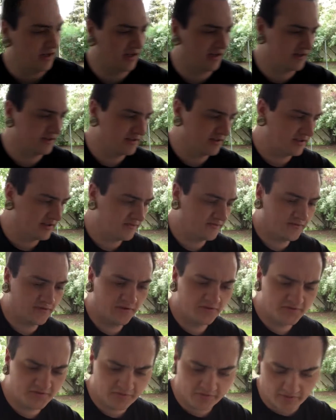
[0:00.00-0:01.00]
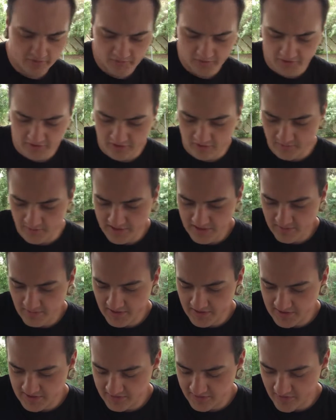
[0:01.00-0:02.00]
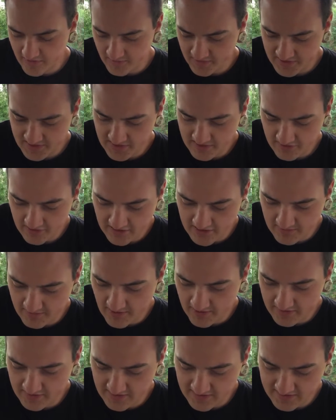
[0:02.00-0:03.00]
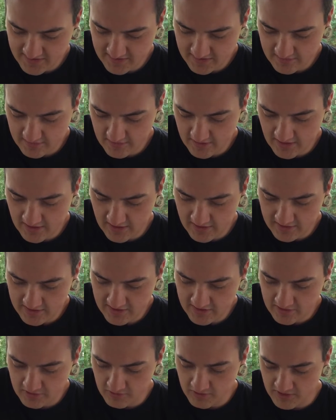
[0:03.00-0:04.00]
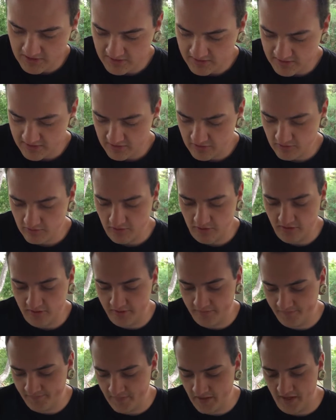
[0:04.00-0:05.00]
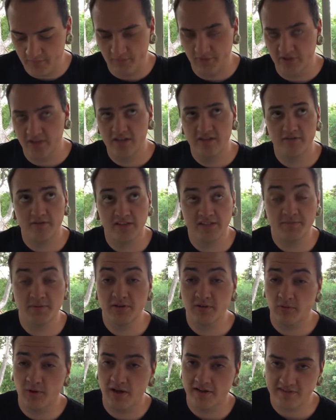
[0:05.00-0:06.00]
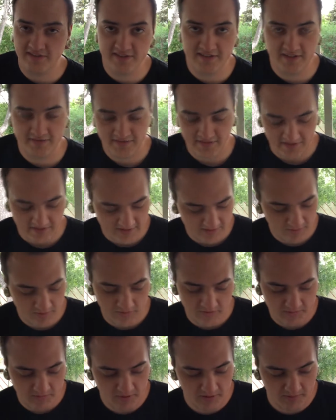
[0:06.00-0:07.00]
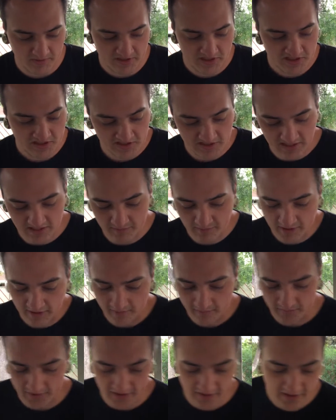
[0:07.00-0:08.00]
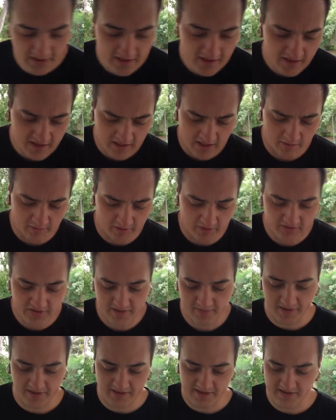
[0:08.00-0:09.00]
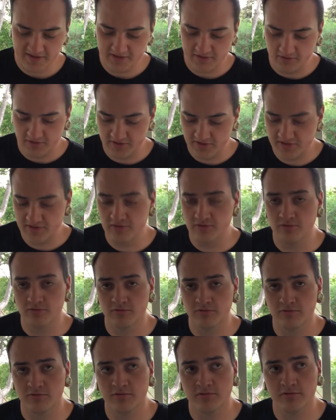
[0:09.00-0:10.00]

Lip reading: And for those of you who don't really know much about this film, essentially it's about these students who are, I believe, it's been a while since I've seen this movie, pretty much since it came out, but I believe it's about these students who